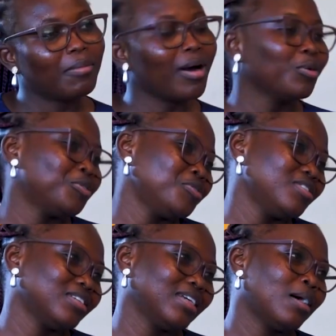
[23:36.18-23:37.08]

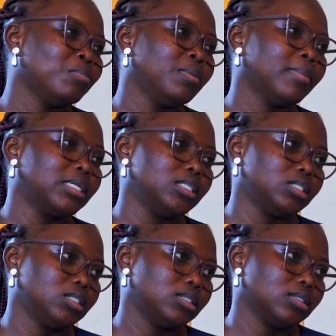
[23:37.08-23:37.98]
Malnutrition can be
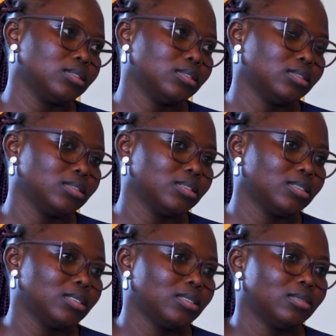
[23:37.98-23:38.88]
managed
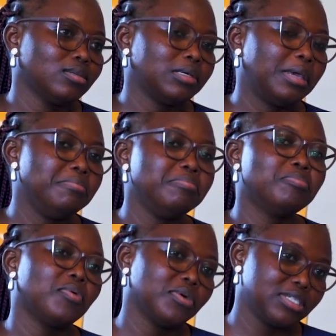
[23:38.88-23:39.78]
and
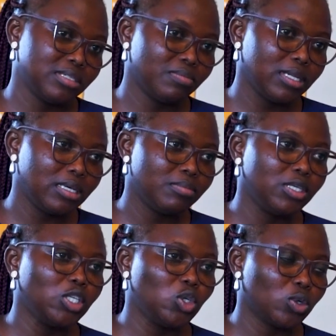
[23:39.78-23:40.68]
possibly be
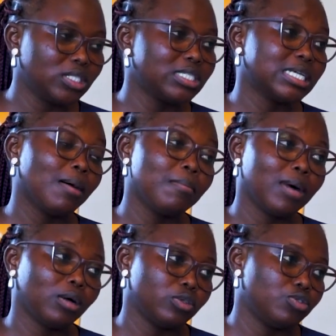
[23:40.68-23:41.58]
cured. Some
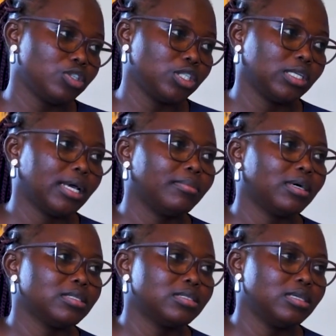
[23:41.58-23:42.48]
malnutrition, I
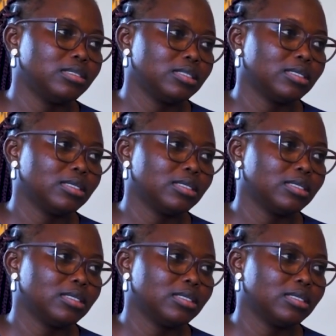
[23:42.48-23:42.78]
must state.